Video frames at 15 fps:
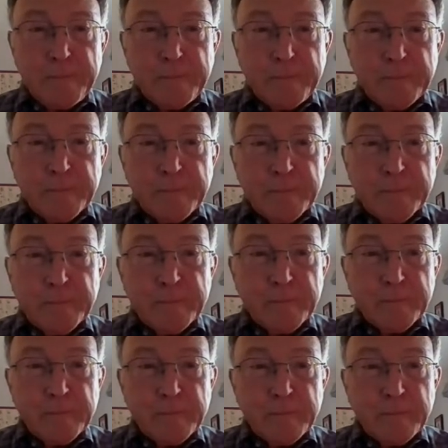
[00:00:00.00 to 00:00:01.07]

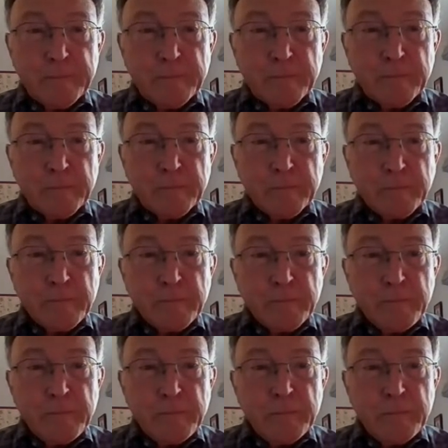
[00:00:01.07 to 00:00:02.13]

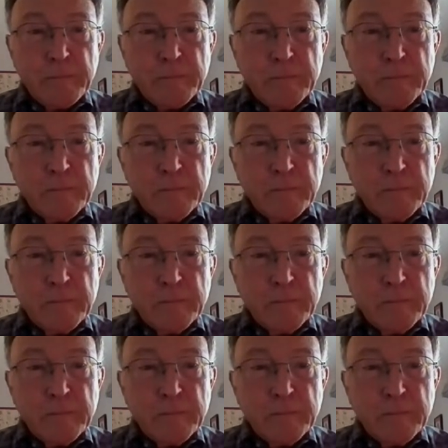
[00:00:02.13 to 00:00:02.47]
The person shown says nothing.